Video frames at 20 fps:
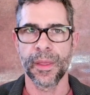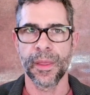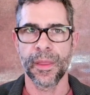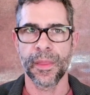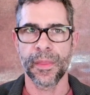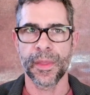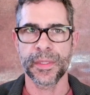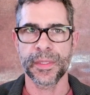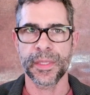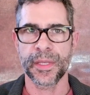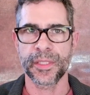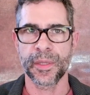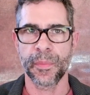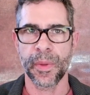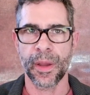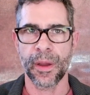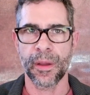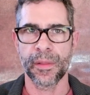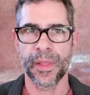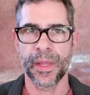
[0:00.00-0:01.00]
This has a
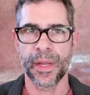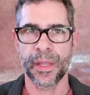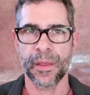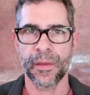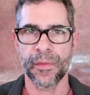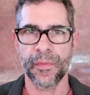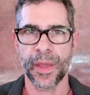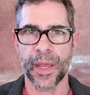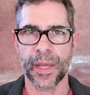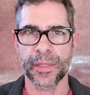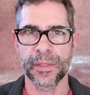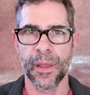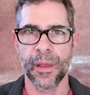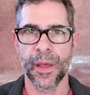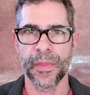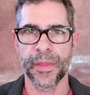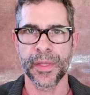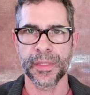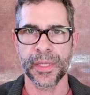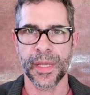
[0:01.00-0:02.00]
paralytic effect
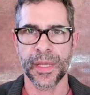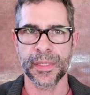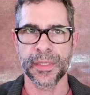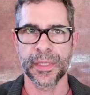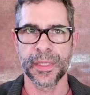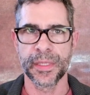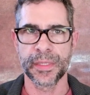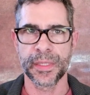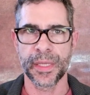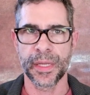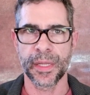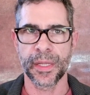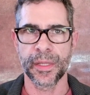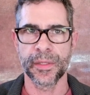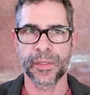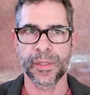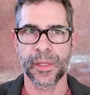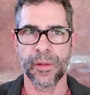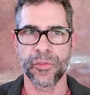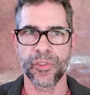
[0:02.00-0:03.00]
on the intestines and can
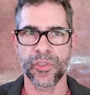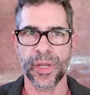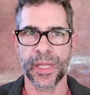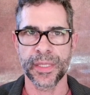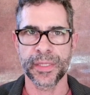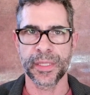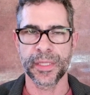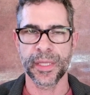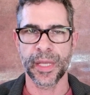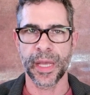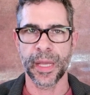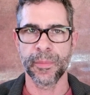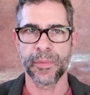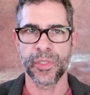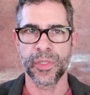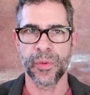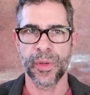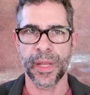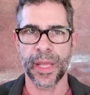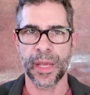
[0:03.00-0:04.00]
slow transit time
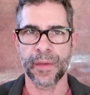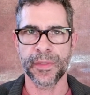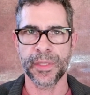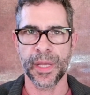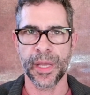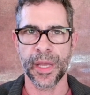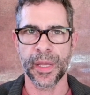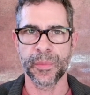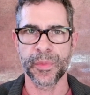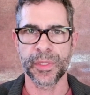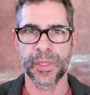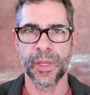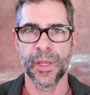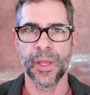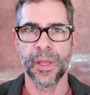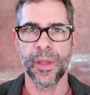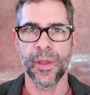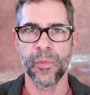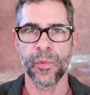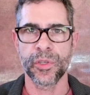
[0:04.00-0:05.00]
2.5 times,
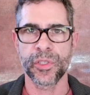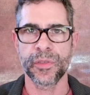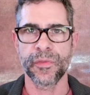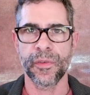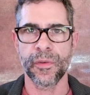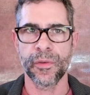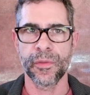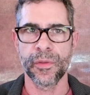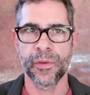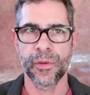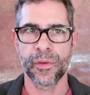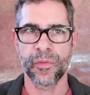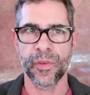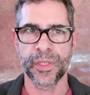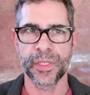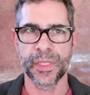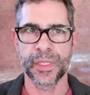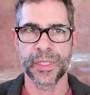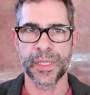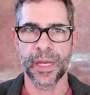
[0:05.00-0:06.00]
which further
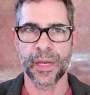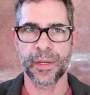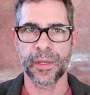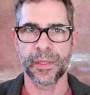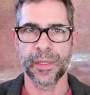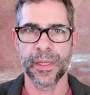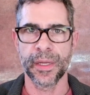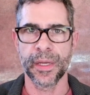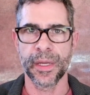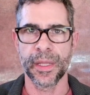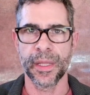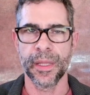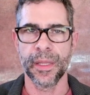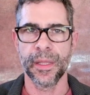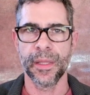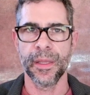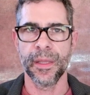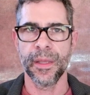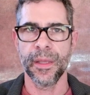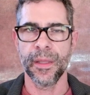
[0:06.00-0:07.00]
increases the alkalinity.
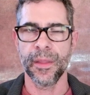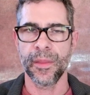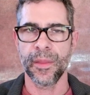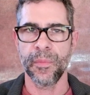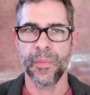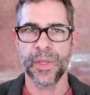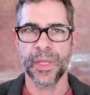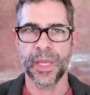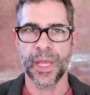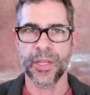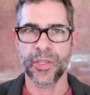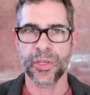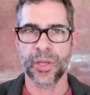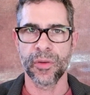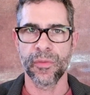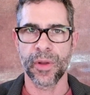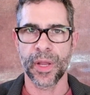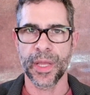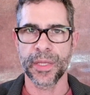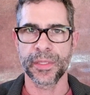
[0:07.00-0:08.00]
The pH can
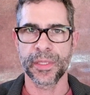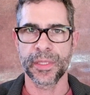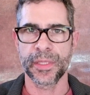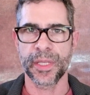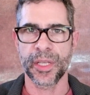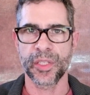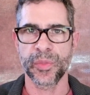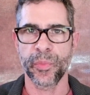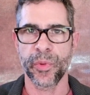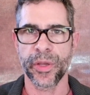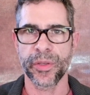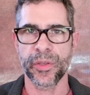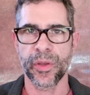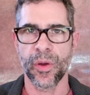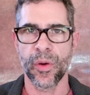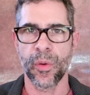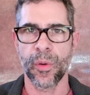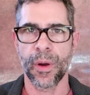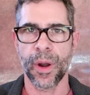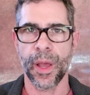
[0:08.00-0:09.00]
rise to 6.0
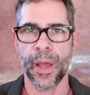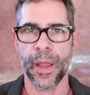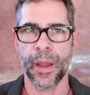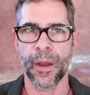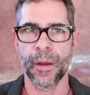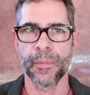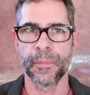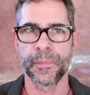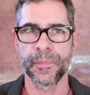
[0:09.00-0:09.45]
or higher.